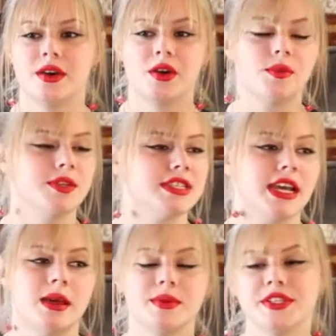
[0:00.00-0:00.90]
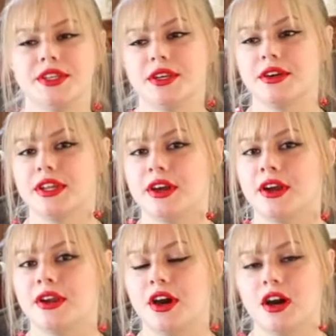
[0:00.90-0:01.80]
almost every security guard
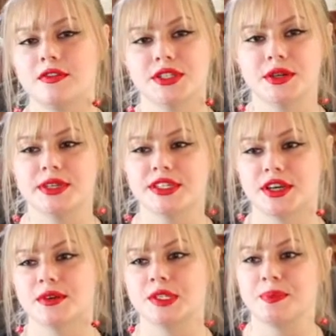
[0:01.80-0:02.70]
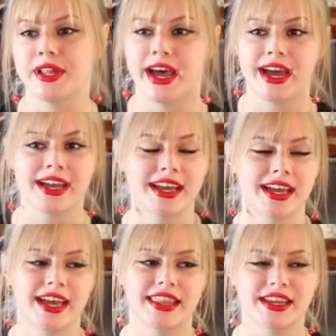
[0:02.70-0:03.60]
and officer we saw was black,
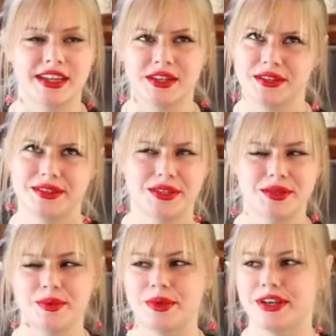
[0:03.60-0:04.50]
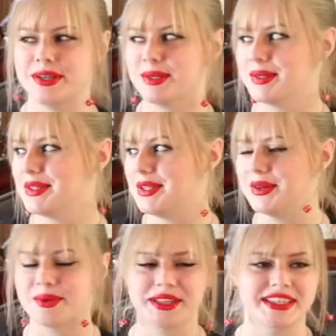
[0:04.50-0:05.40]
and you
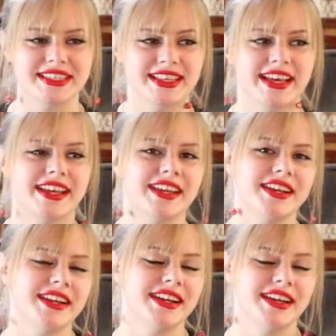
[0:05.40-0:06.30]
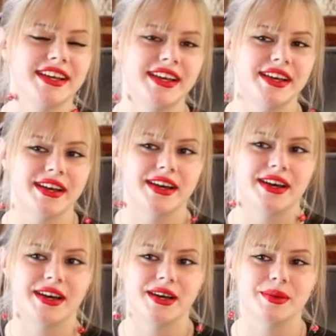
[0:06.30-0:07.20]
don't really see that here,
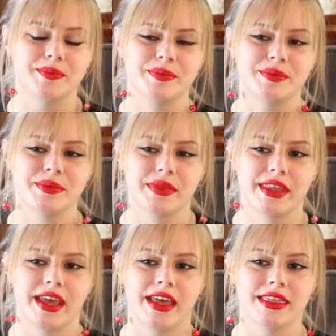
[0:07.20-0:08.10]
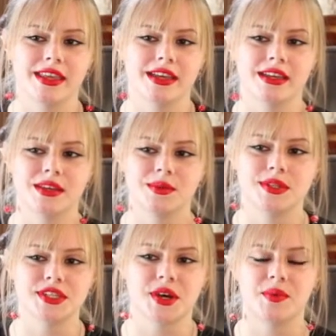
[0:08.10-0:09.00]
and we
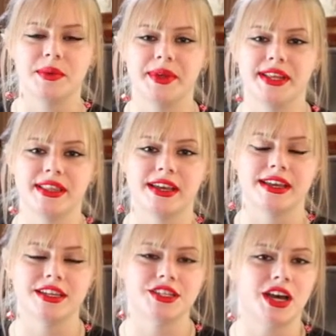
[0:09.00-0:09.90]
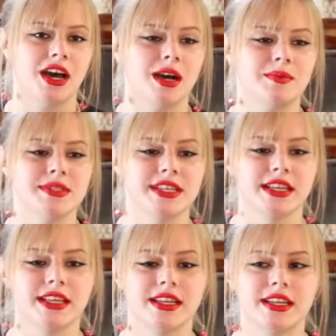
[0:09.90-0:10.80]
saw women in hijabs,
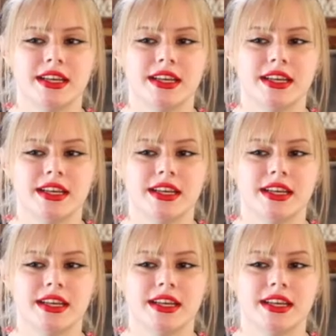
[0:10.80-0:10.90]
and